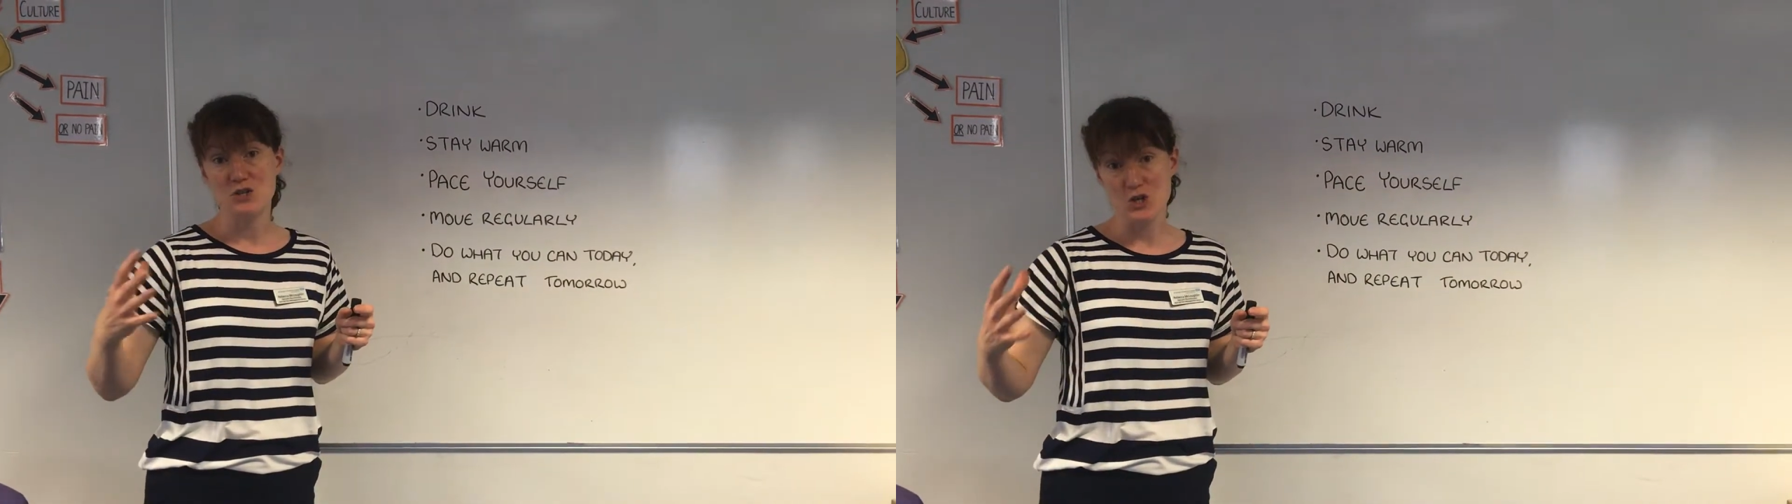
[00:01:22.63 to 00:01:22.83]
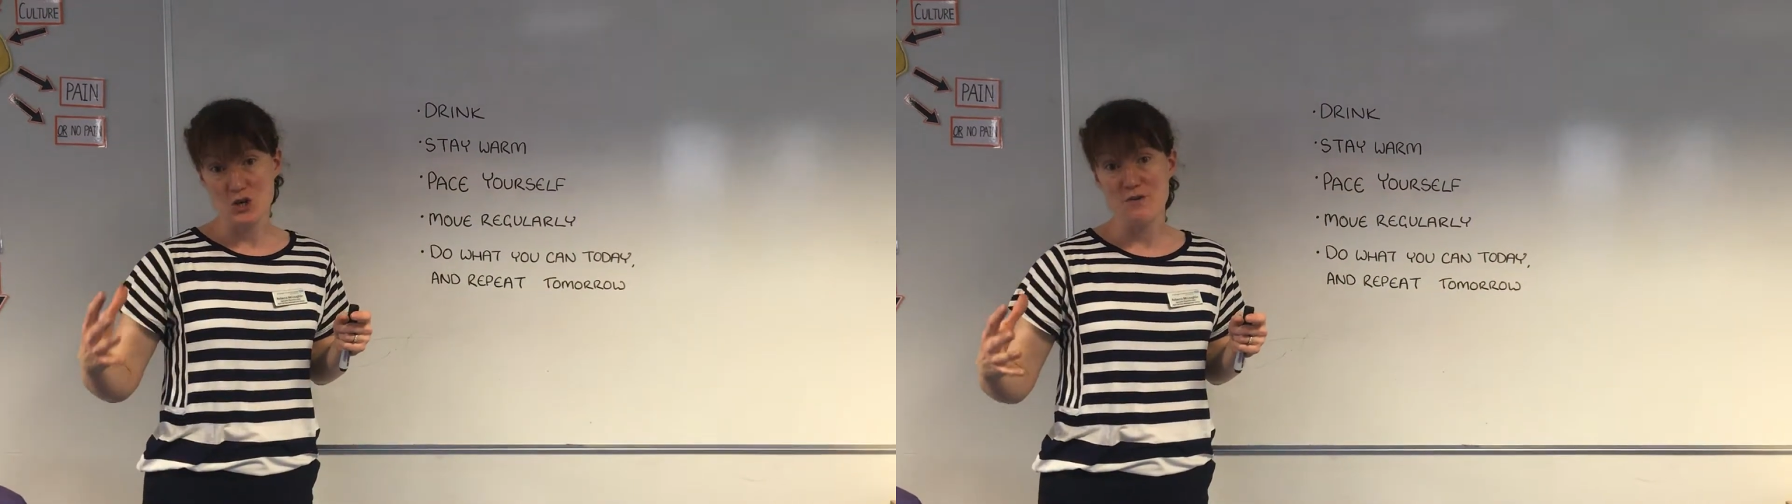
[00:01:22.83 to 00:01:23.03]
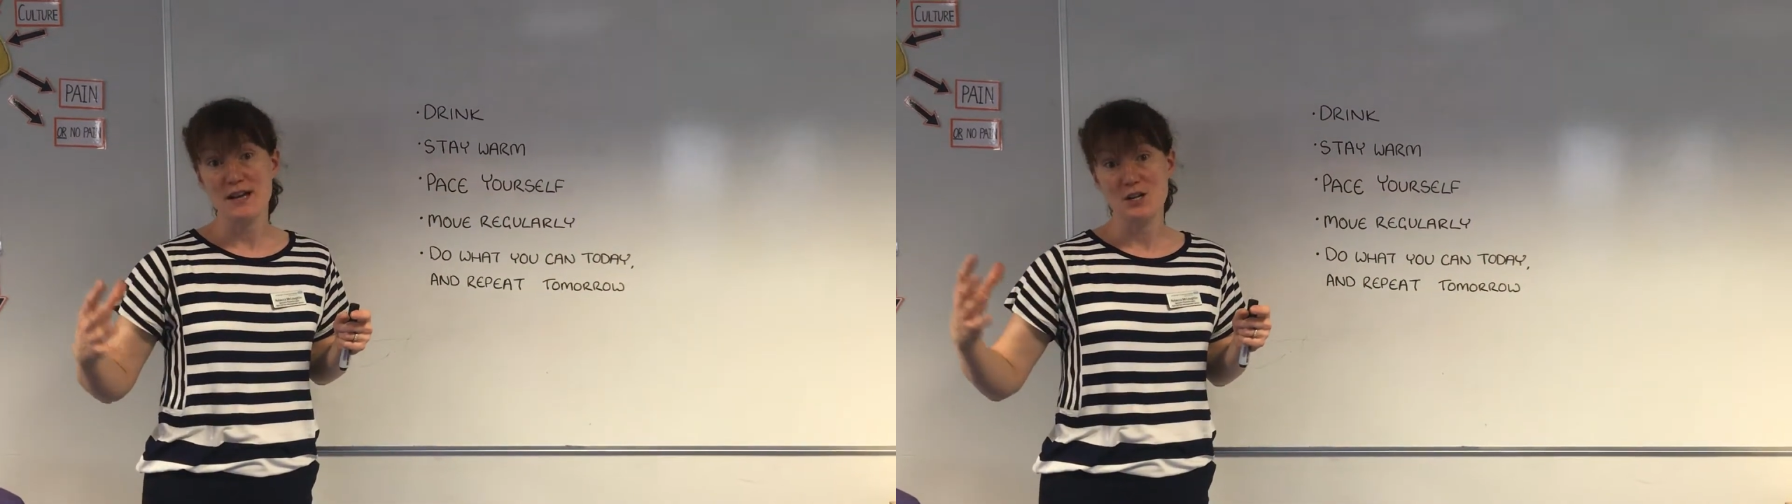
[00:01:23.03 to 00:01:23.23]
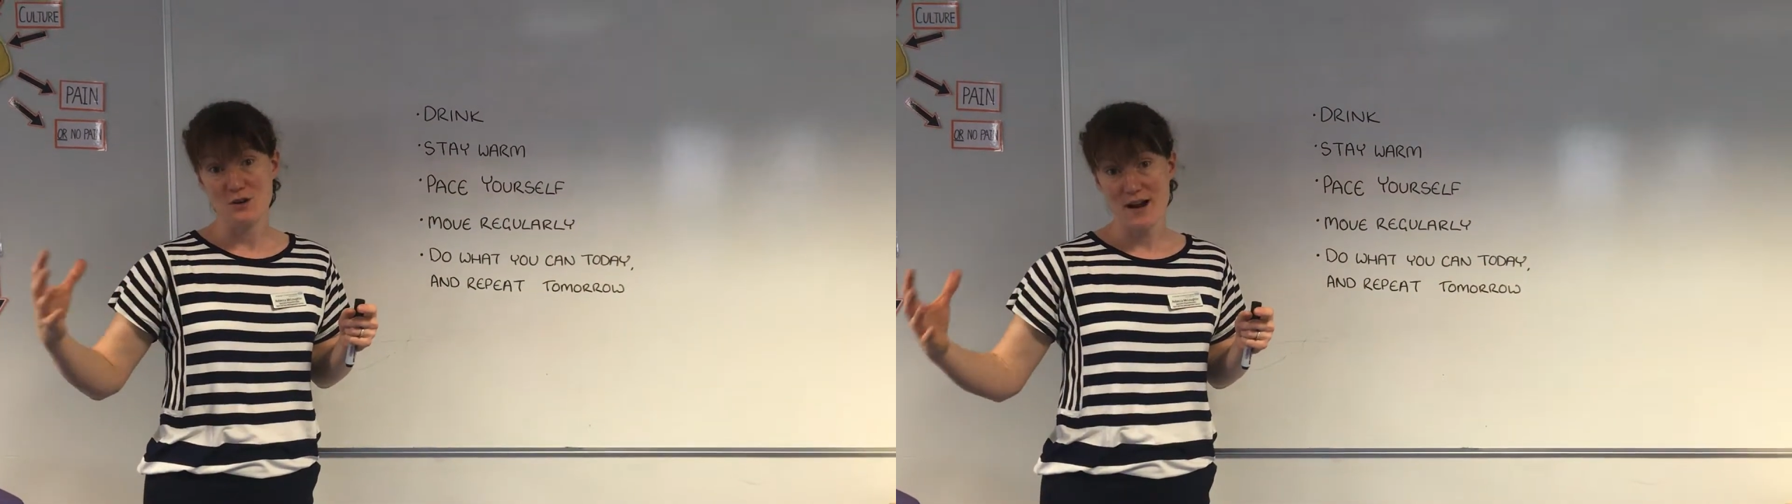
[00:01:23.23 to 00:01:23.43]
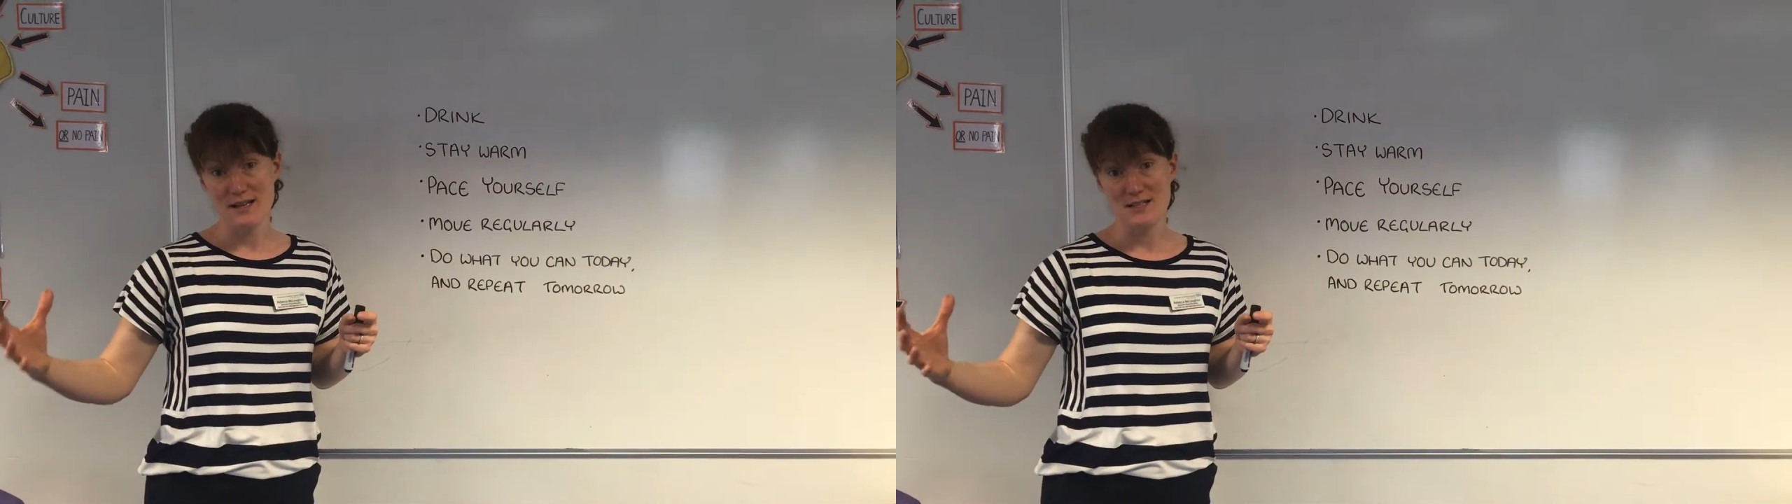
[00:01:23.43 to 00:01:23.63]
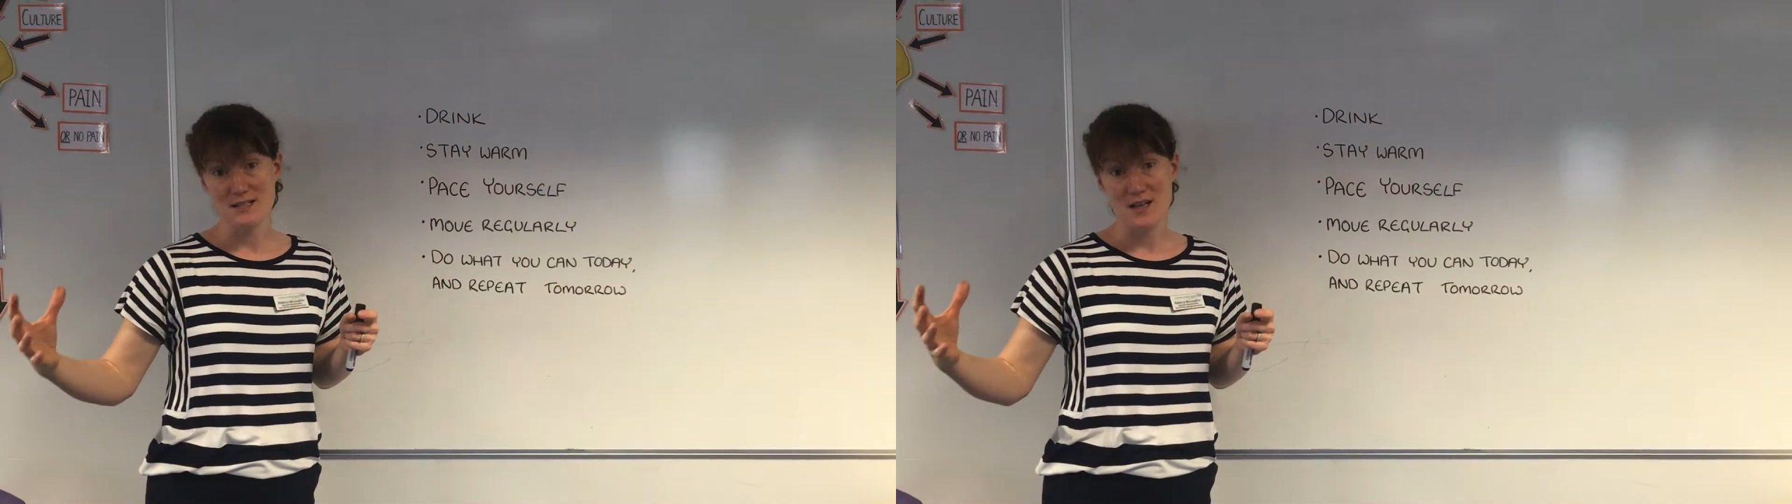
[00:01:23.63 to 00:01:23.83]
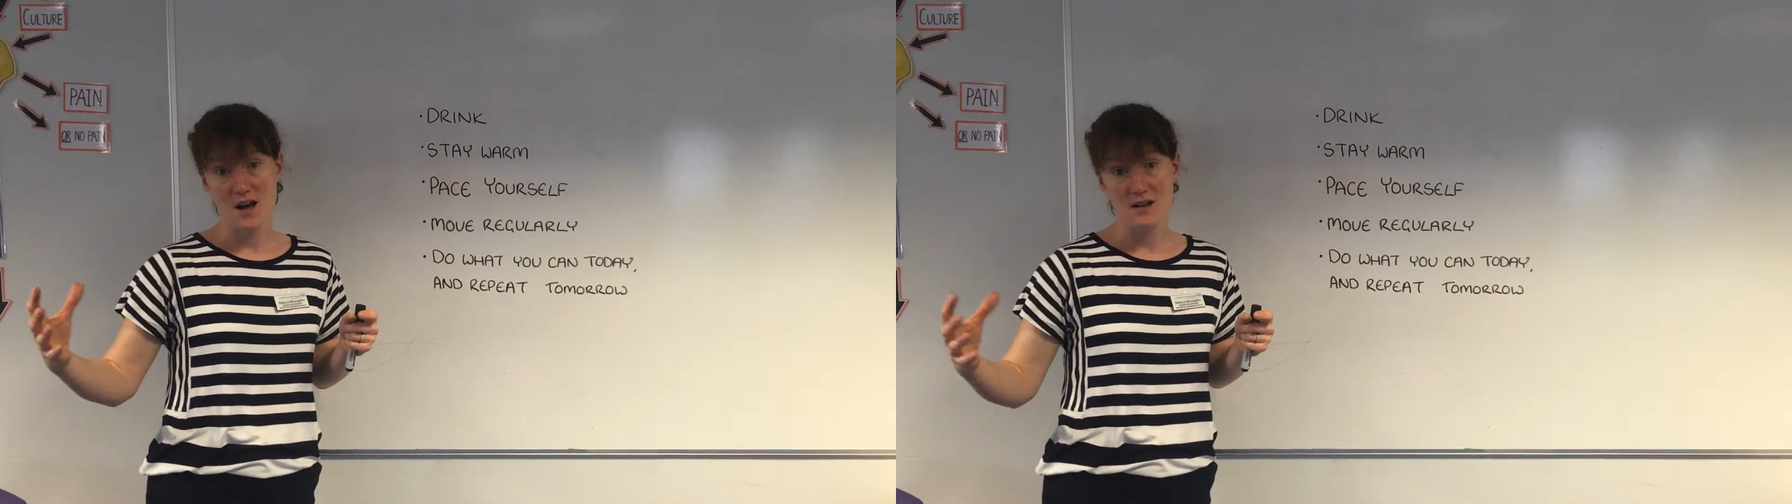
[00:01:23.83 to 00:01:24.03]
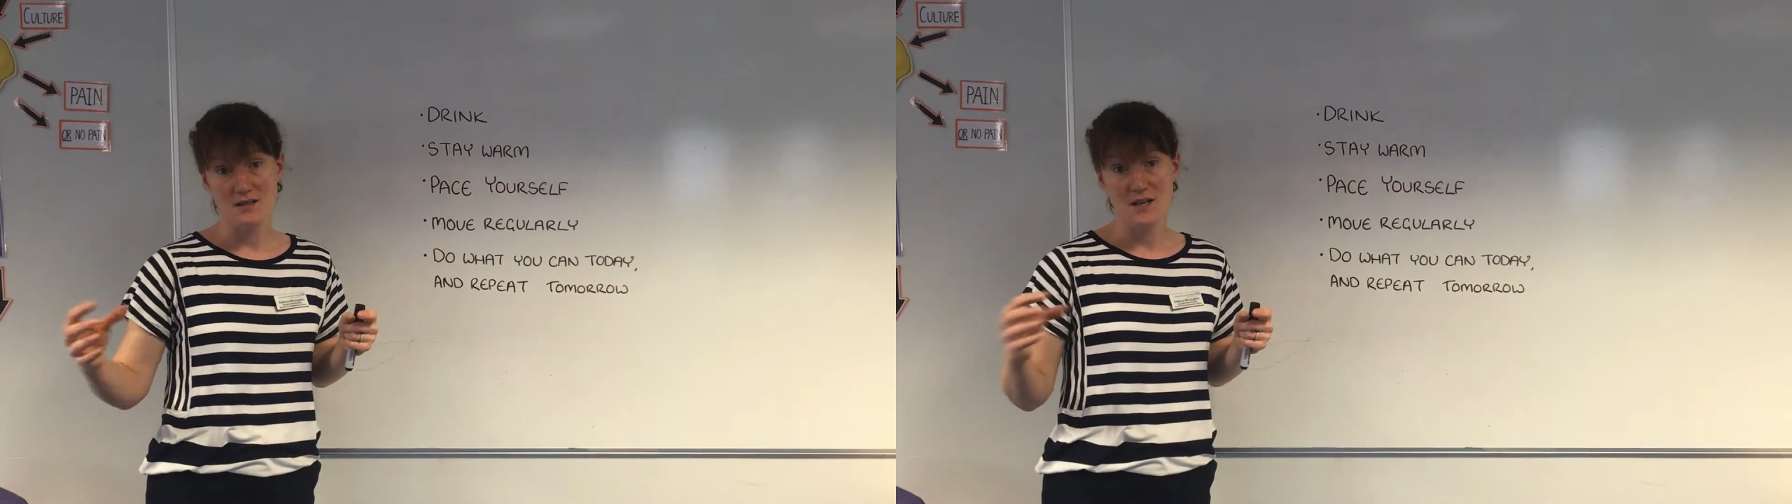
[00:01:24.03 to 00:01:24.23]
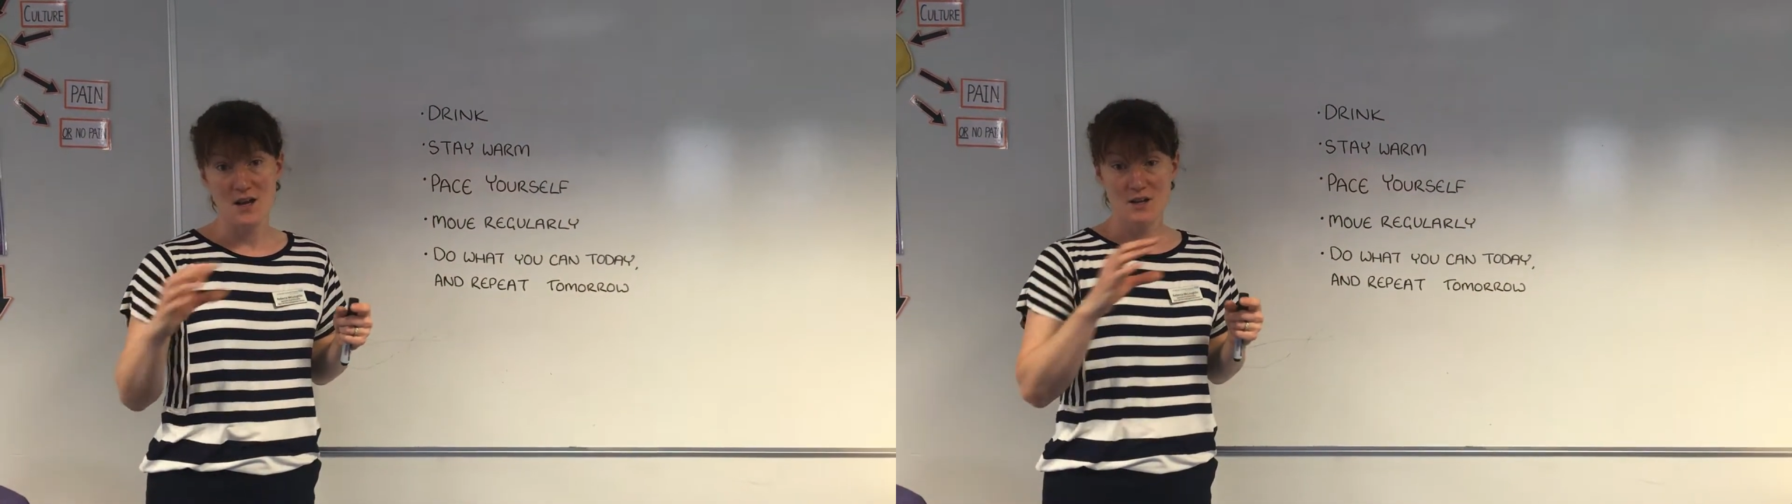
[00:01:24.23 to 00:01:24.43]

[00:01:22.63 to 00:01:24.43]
during your exercise